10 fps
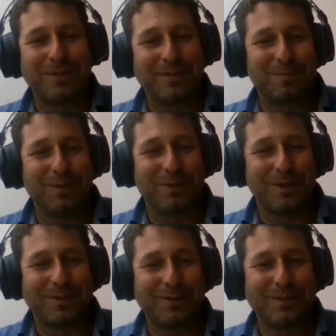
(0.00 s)
this
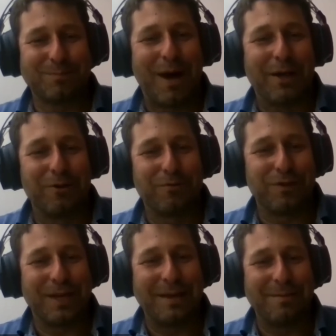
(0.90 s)
because it's part of
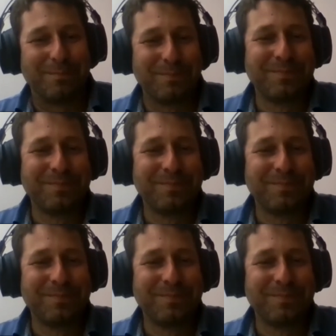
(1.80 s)
the game.